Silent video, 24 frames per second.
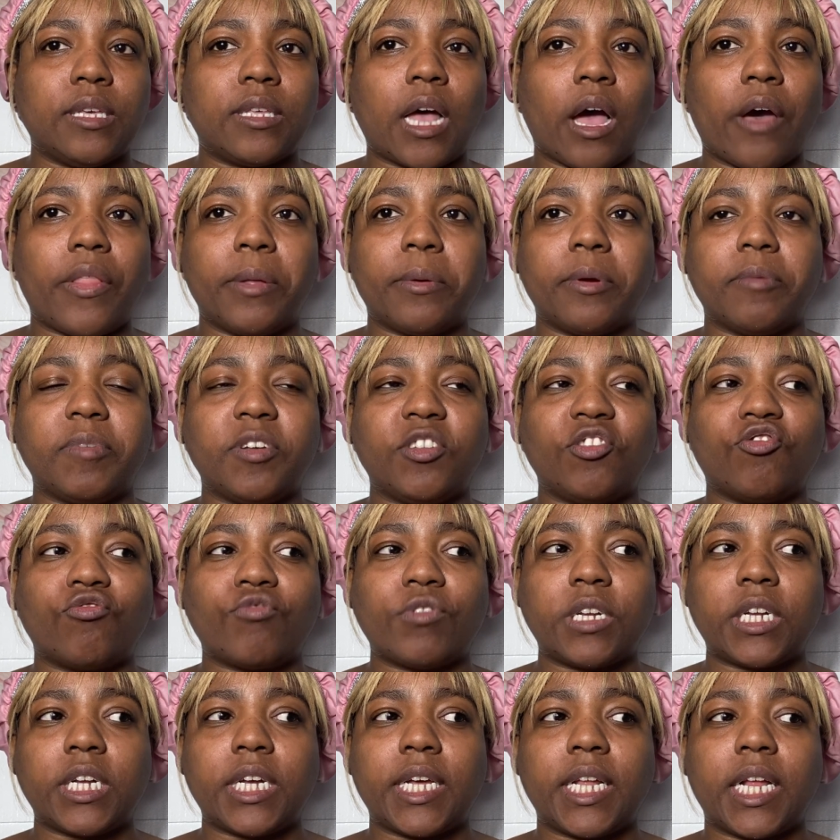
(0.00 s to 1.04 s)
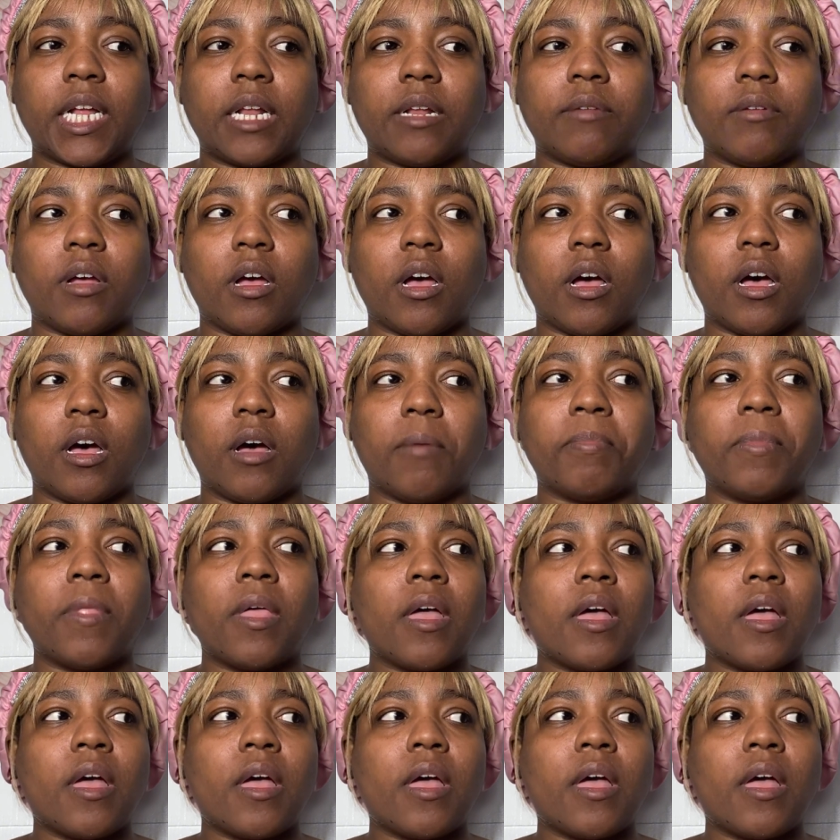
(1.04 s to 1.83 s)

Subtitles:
how they were being treated and